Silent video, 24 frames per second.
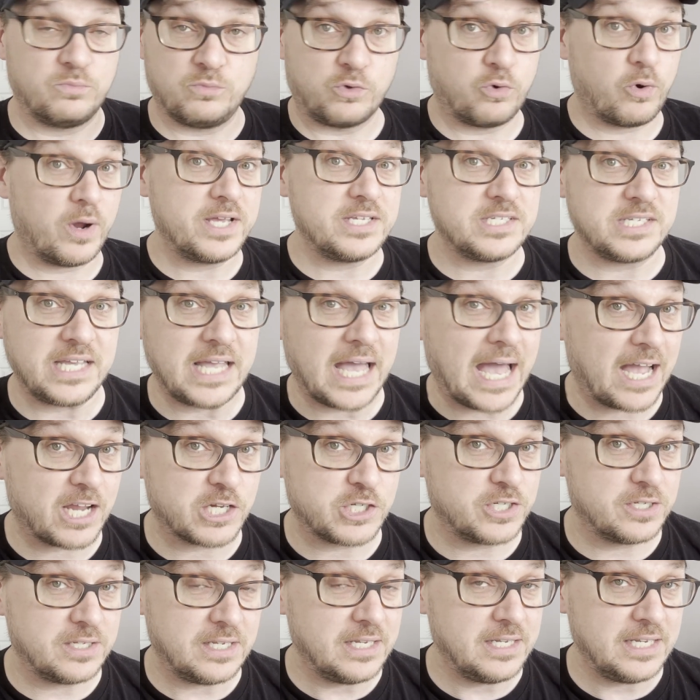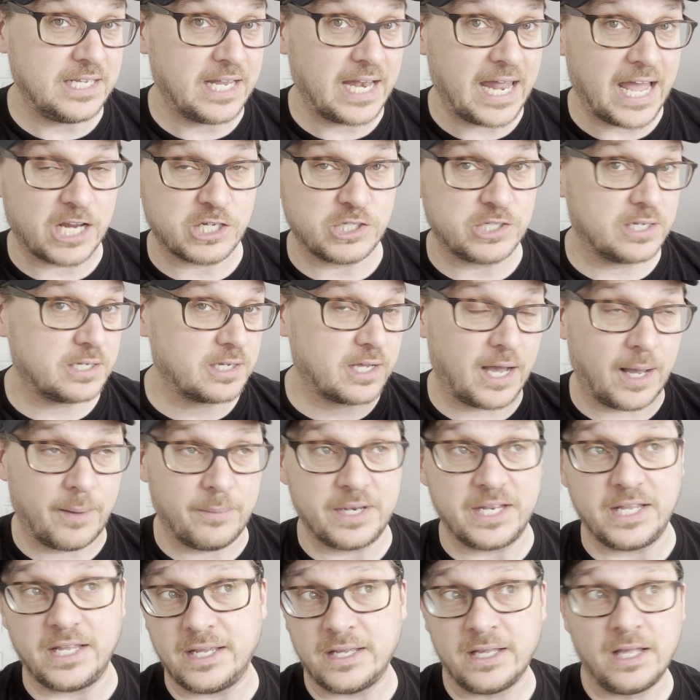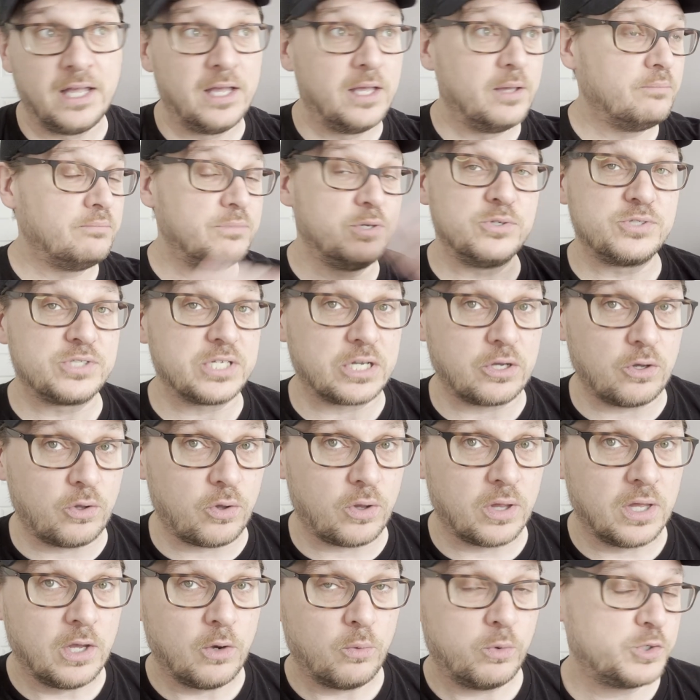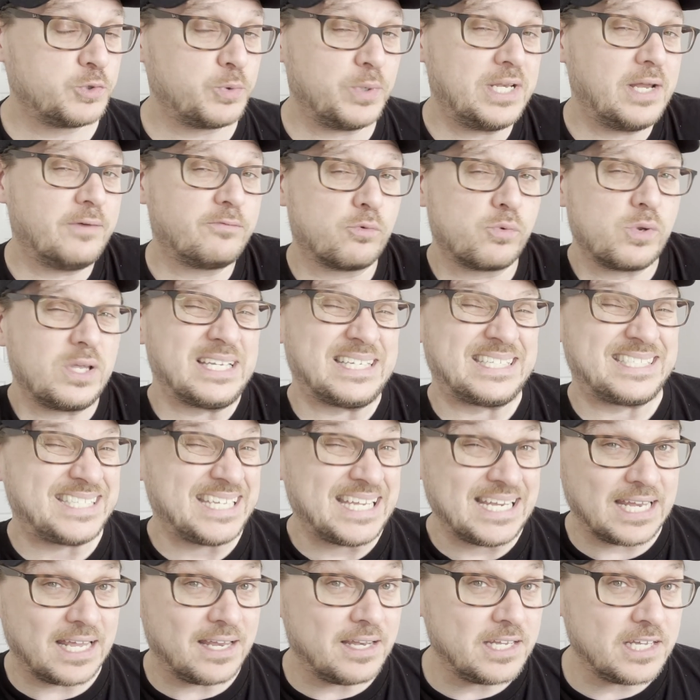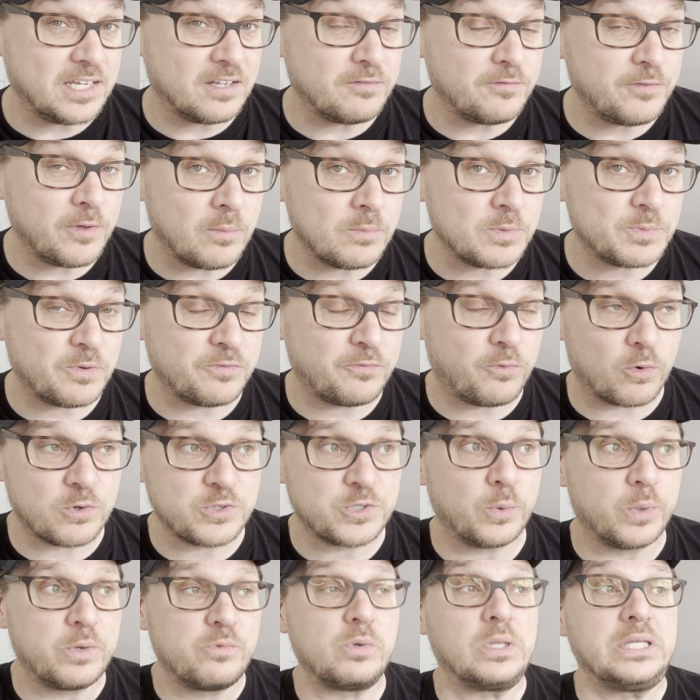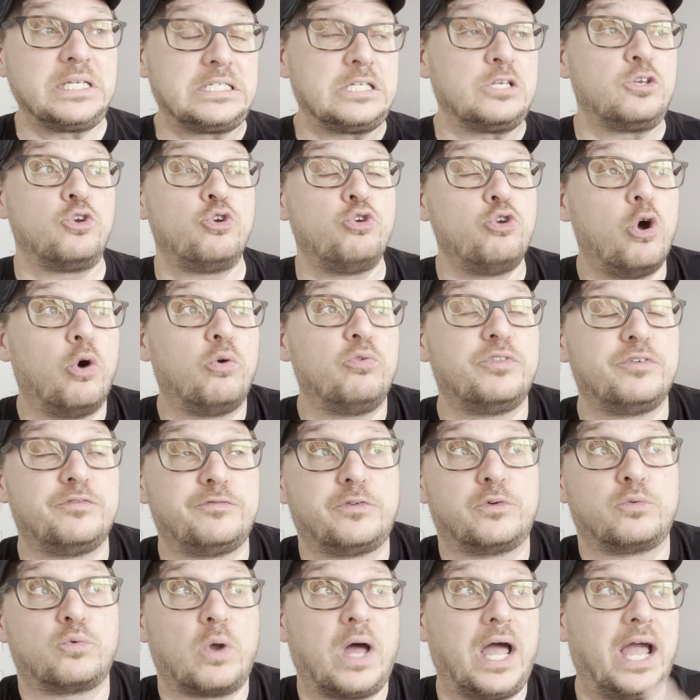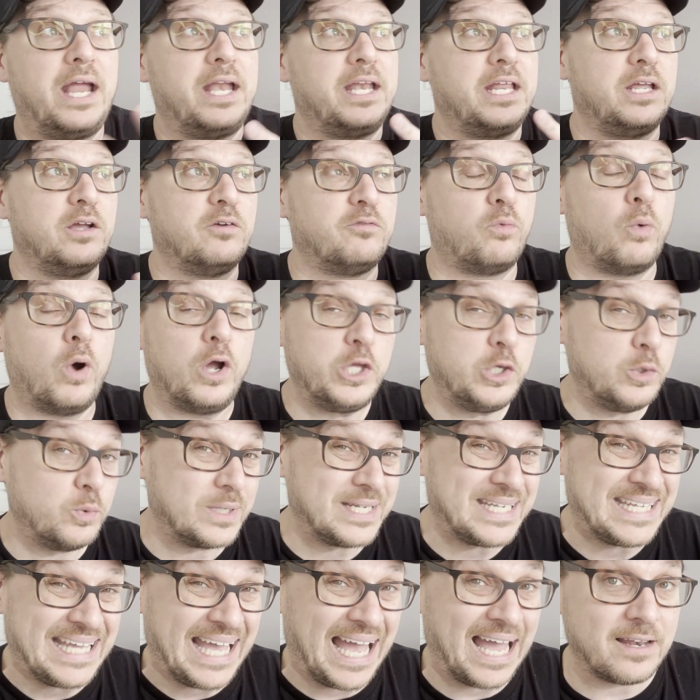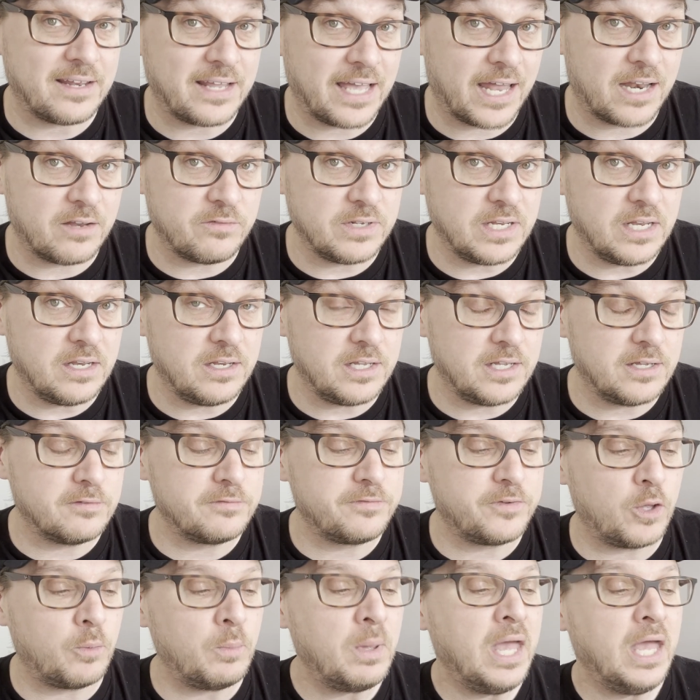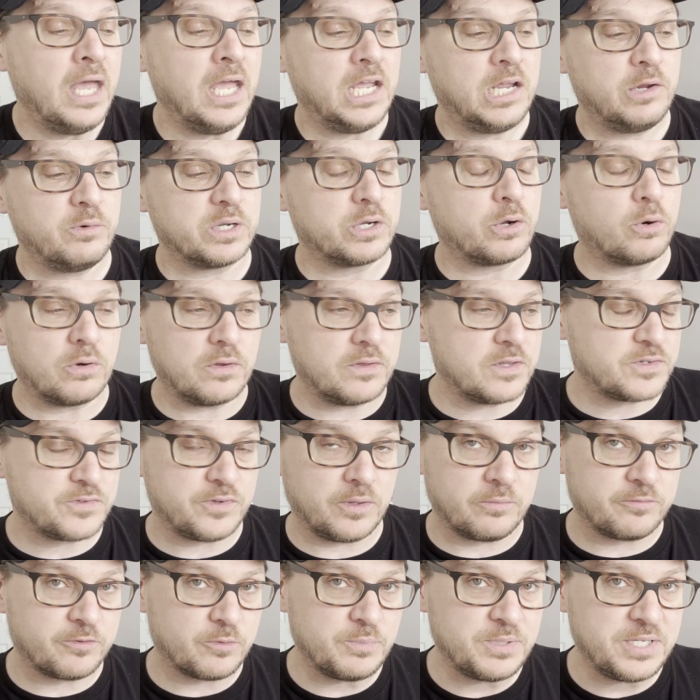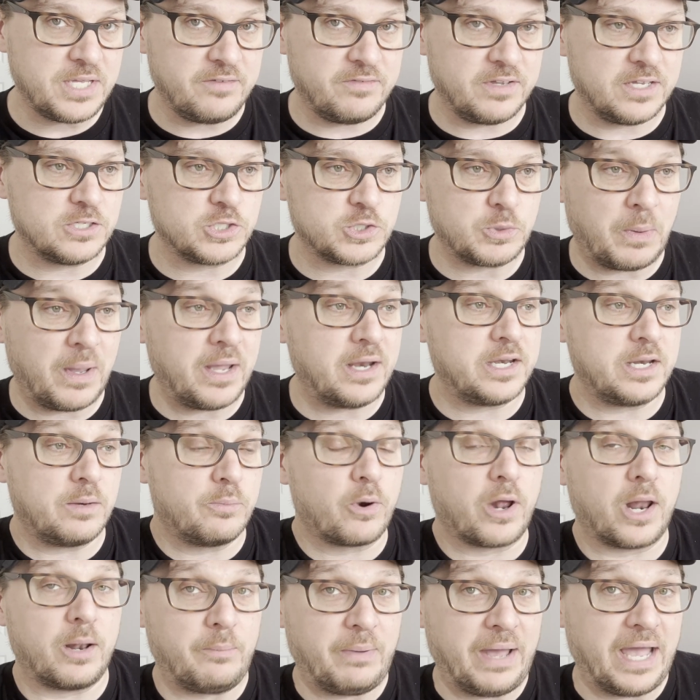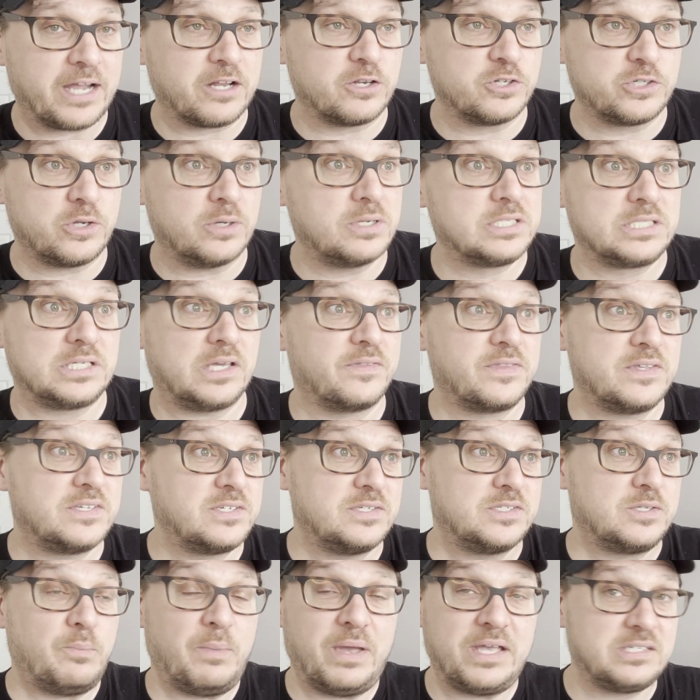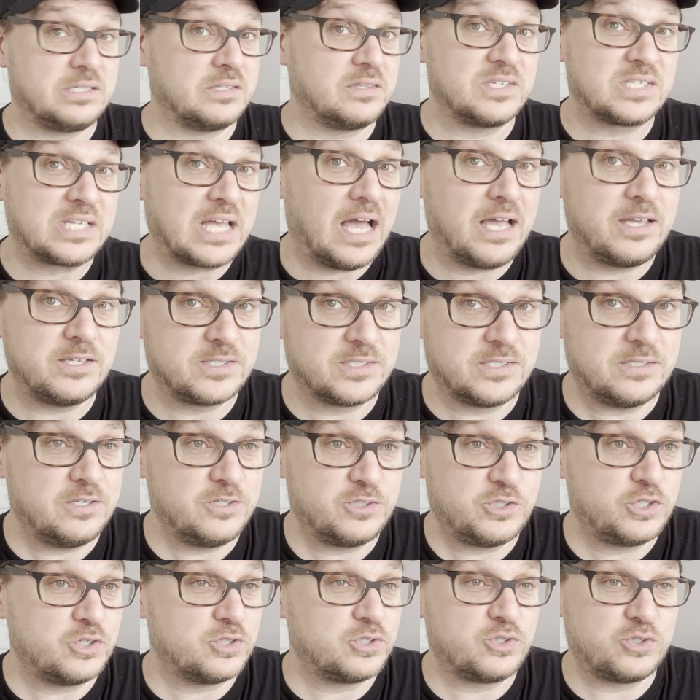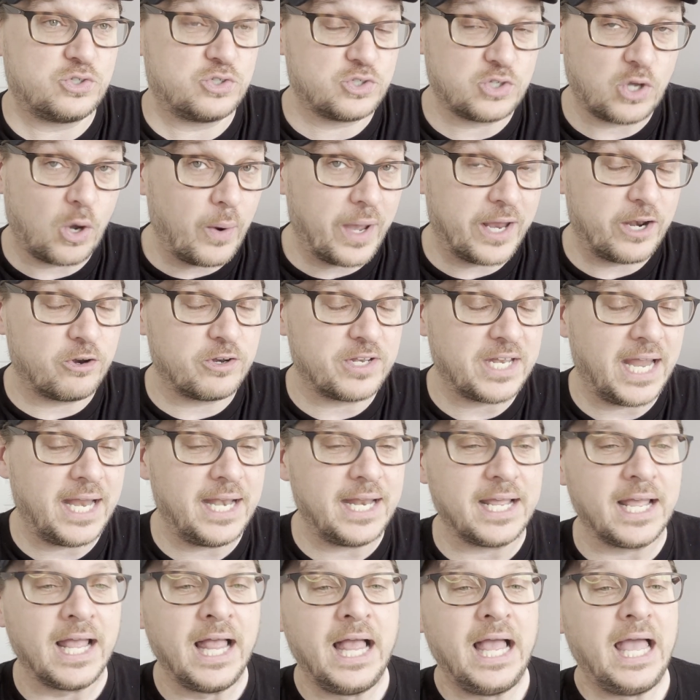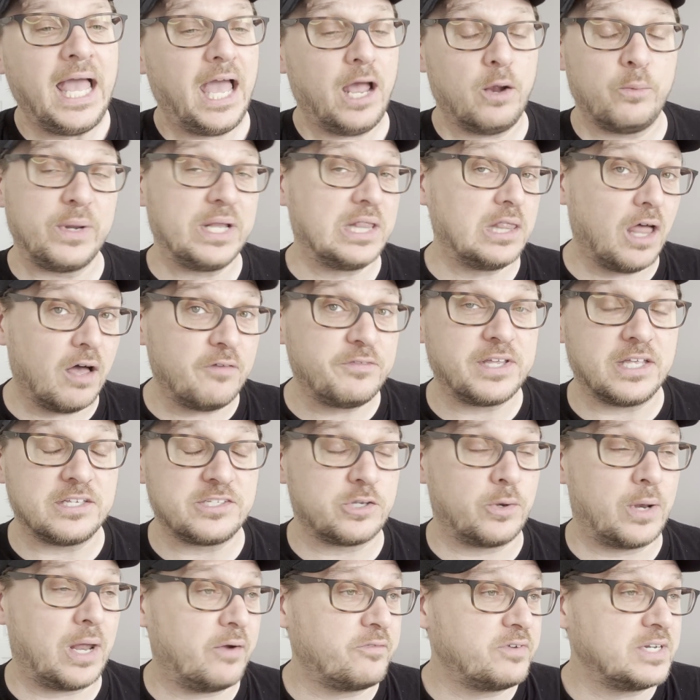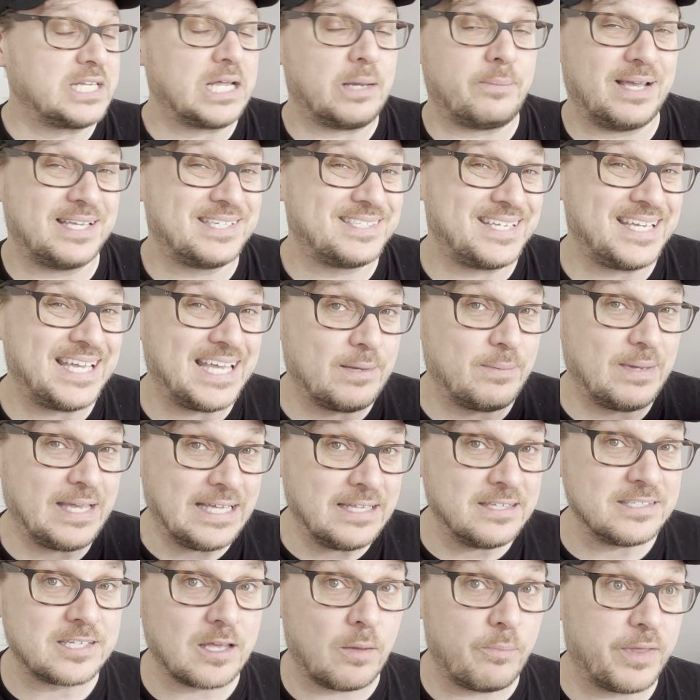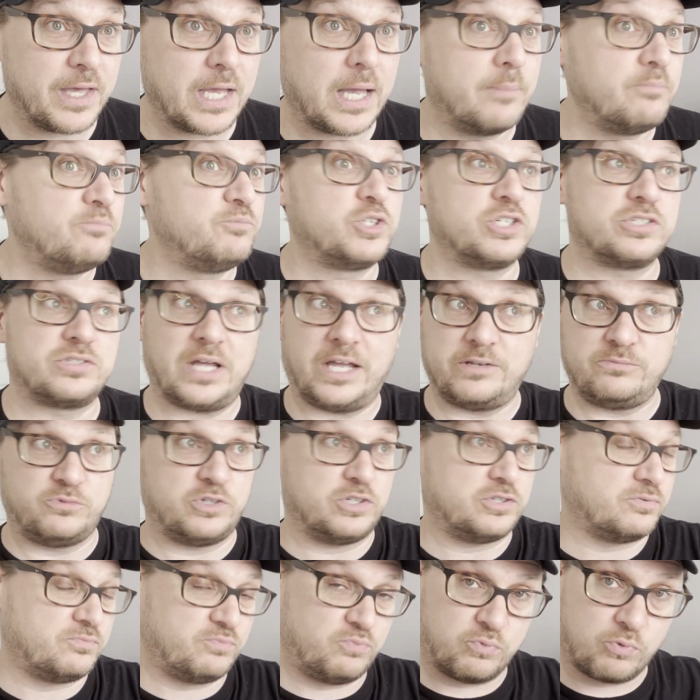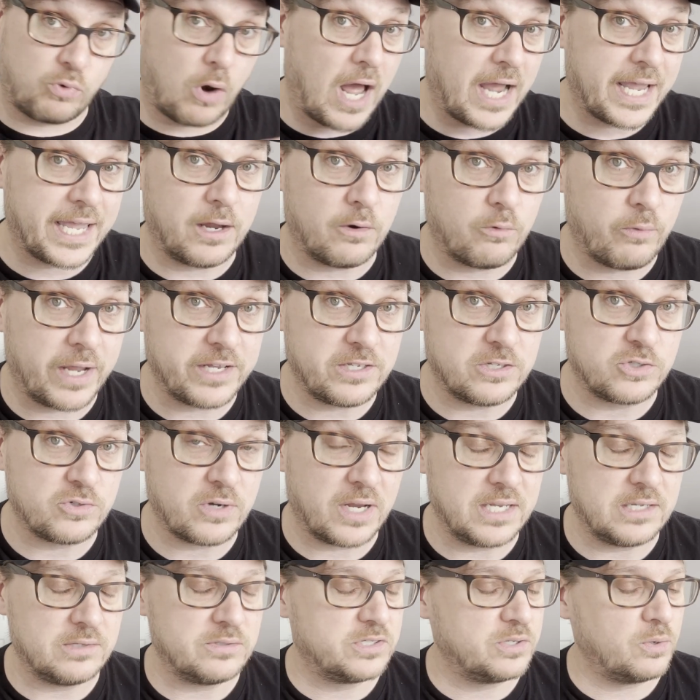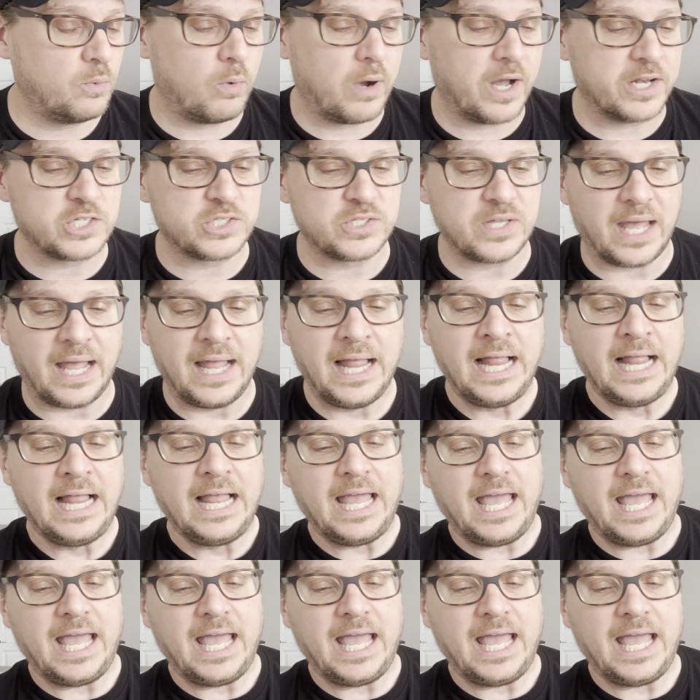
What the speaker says: crazy action, Indian action comedy musical, which we'd never really seen Indian films before, so we really didn't know the variety of what you would get out of an Indian film. He recorded this film from TV in Japan, and he brought it back and showed it. He's like, this is amazing. This guy is just so entertaining, and we loved it. So now every time I see him in something, I just rock it right to try to watch that.